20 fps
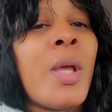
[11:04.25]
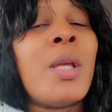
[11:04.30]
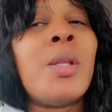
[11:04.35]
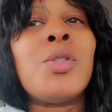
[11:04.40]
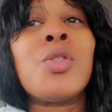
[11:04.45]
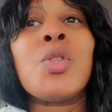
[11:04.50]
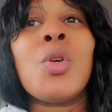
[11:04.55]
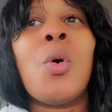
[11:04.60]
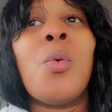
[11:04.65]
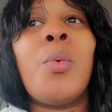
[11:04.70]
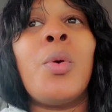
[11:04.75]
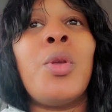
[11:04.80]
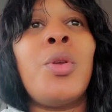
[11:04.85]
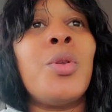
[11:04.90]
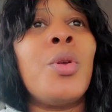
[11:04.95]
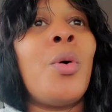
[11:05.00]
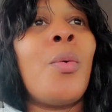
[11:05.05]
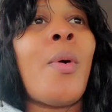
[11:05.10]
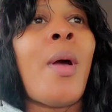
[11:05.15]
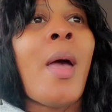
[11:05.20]
And so when you
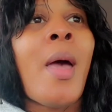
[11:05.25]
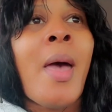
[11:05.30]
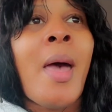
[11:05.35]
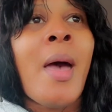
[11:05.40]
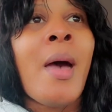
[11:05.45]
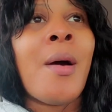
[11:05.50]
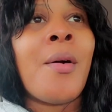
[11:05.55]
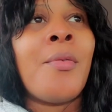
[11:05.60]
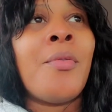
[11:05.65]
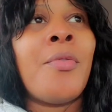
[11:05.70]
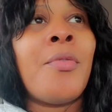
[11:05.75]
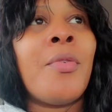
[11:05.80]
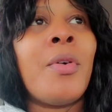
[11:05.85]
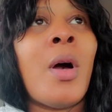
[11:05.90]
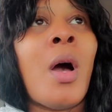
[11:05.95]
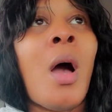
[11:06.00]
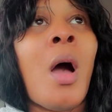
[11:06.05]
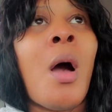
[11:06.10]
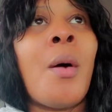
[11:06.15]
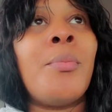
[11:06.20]
don't have
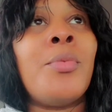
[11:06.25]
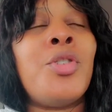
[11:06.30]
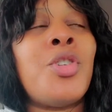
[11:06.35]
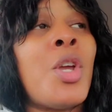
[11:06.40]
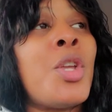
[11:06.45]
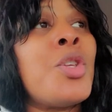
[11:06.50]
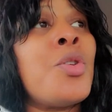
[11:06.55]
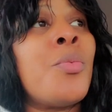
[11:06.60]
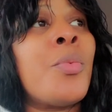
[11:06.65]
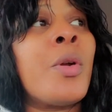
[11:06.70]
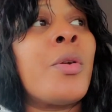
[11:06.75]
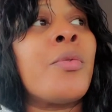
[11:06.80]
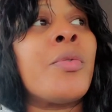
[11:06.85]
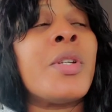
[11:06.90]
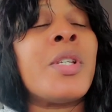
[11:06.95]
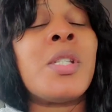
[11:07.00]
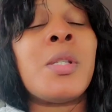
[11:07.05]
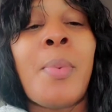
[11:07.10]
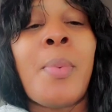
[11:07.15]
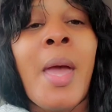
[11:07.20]
um, genuine
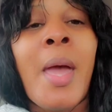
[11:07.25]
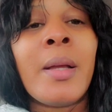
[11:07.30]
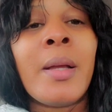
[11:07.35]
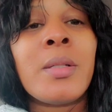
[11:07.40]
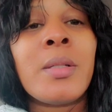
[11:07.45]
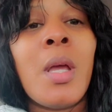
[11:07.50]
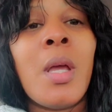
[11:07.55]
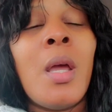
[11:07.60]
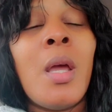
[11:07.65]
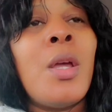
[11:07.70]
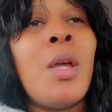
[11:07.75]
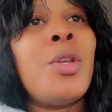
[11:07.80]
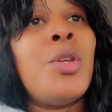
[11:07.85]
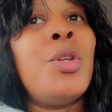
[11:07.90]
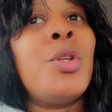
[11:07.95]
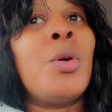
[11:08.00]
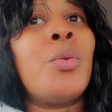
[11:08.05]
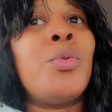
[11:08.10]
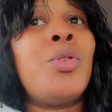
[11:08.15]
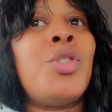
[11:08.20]
respect,
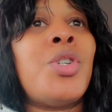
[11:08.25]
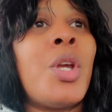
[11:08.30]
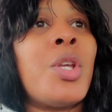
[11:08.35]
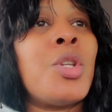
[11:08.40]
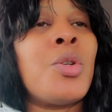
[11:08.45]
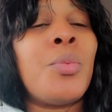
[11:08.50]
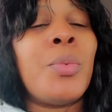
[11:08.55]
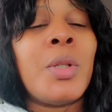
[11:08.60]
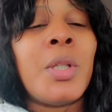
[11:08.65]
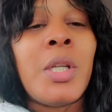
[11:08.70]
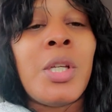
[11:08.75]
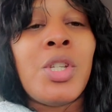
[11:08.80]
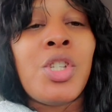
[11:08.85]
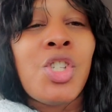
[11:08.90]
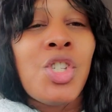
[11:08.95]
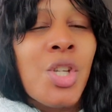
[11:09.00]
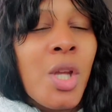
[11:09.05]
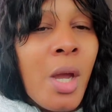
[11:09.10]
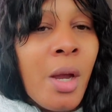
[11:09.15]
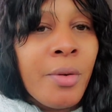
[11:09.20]
you don't genuinely
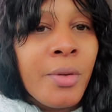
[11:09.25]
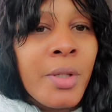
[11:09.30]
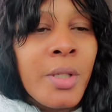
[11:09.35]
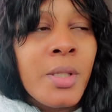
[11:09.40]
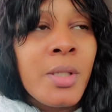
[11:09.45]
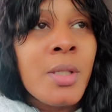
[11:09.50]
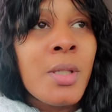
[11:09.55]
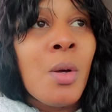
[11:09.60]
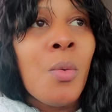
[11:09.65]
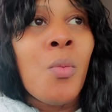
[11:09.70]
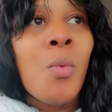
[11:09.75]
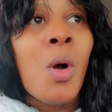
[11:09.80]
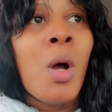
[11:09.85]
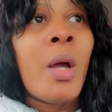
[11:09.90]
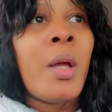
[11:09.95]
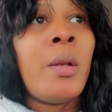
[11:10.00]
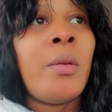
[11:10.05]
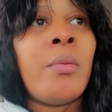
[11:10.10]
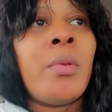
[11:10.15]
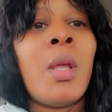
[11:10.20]
cherish
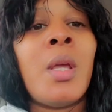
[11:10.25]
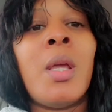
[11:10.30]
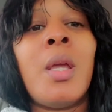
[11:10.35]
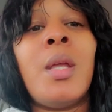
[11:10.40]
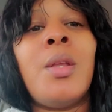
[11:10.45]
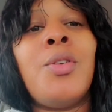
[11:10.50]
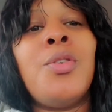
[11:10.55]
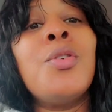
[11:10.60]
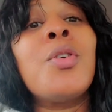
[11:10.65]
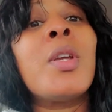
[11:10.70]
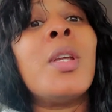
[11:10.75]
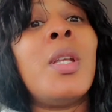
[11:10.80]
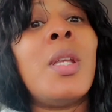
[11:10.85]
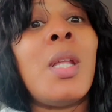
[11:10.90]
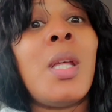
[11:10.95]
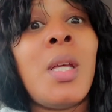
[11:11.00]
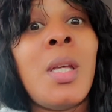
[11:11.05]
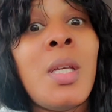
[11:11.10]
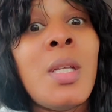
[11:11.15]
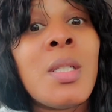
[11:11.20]
someone, then you
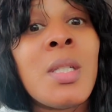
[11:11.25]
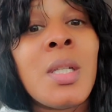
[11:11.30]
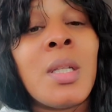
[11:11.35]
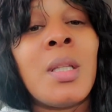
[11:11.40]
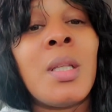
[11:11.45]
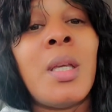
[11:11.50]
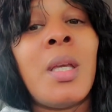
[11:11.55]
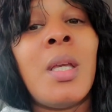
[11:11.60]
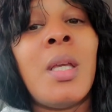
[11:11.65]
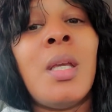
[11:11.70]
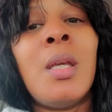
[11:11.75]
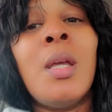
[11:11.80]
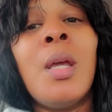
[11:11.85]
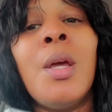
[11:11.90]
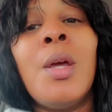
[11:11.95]
can easily,